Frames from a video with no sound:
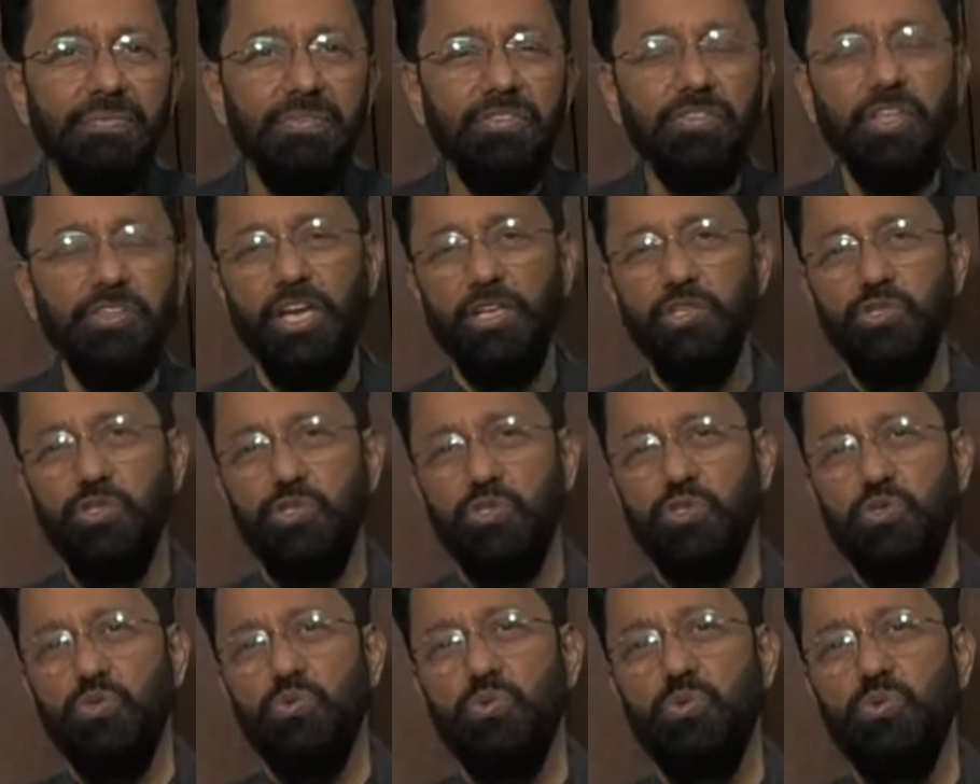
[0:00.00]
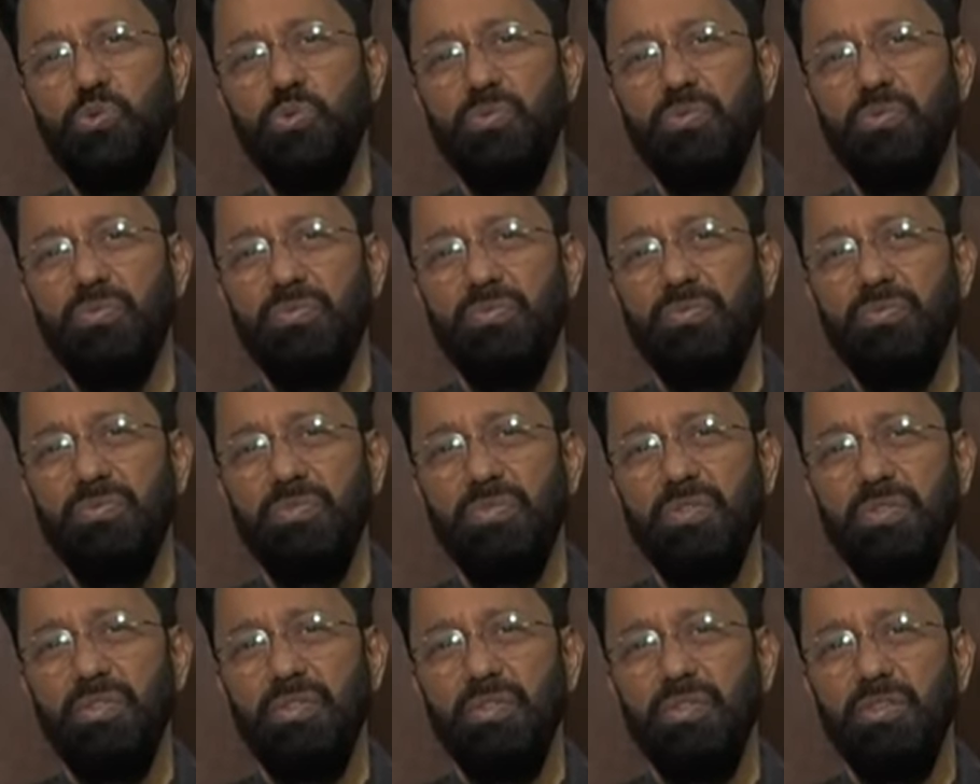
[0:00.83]
thanks to
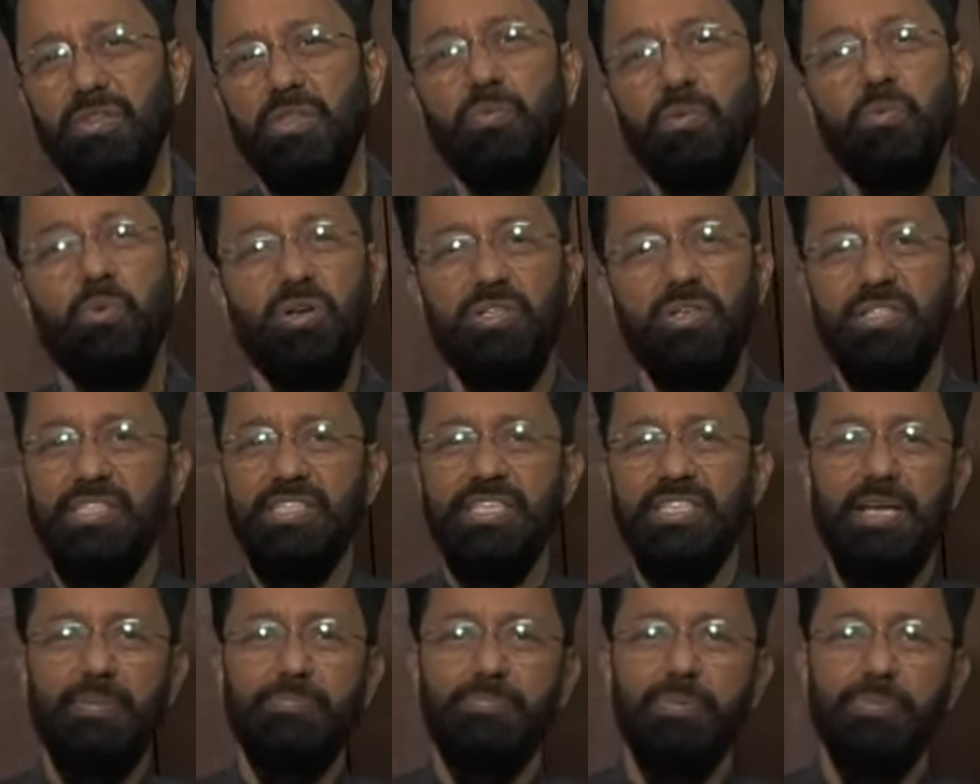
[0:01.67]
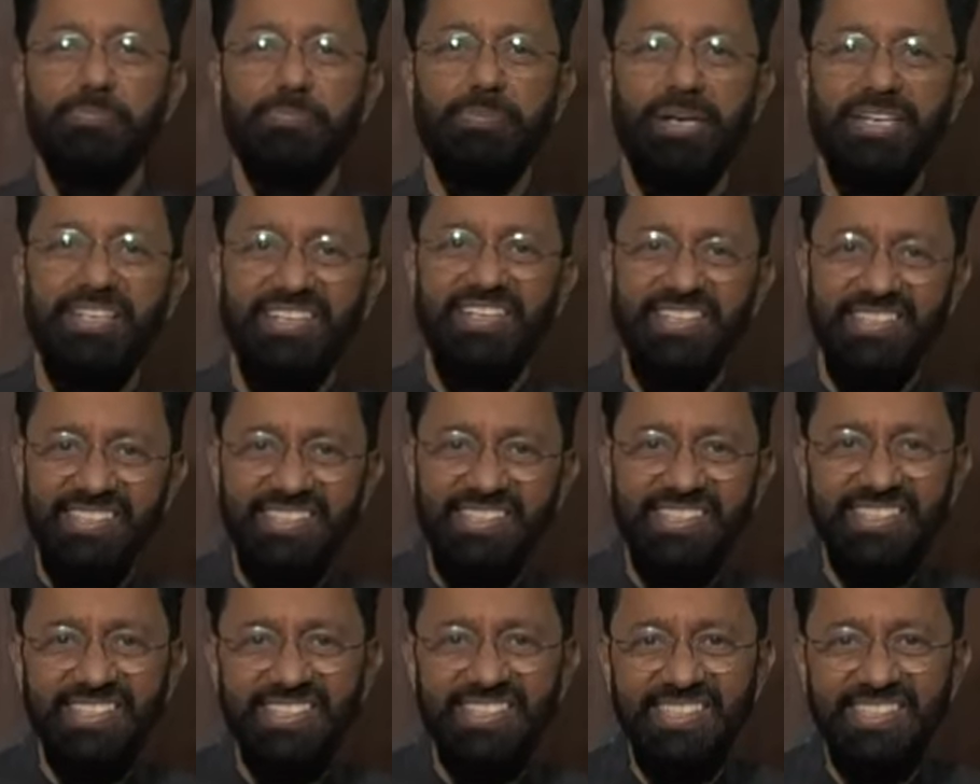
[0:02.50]
the WhatsApp
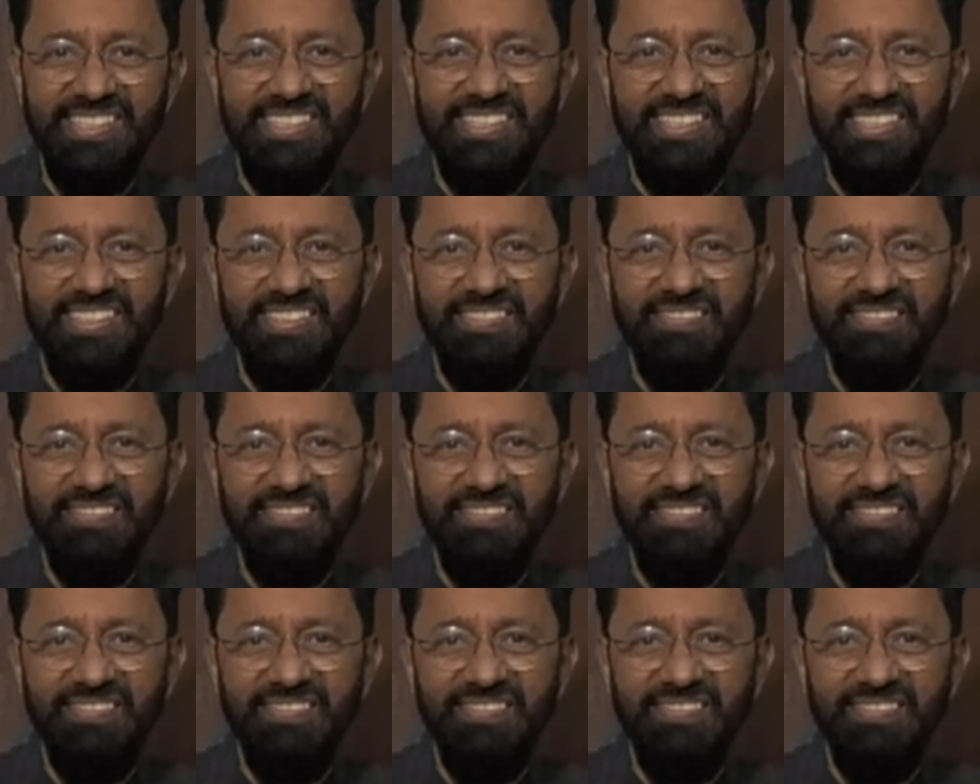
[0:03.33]
pundits,